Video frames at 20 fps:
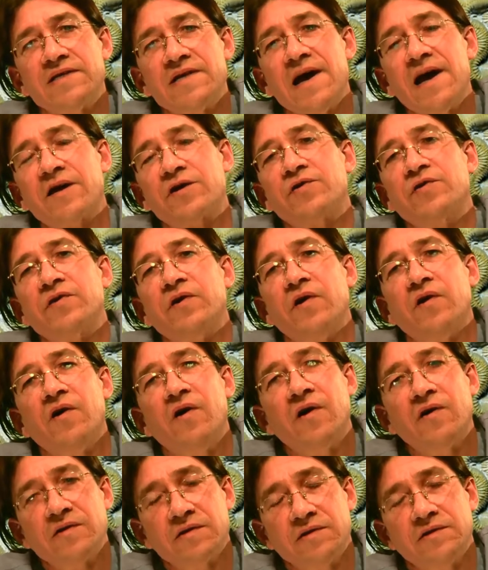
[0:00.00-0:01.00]
actually your
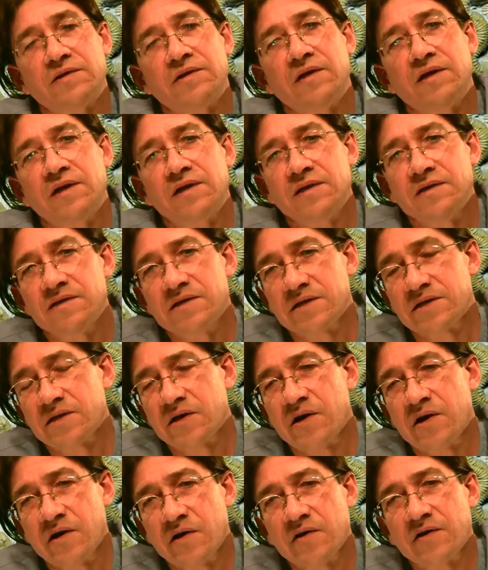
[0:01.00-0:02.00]
heart that's
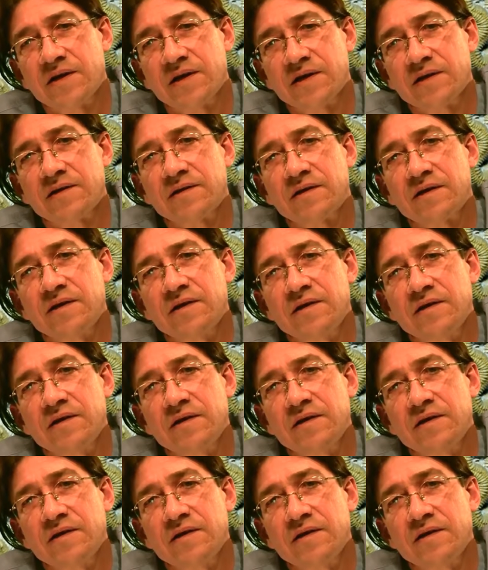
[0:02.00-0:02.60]
hurting,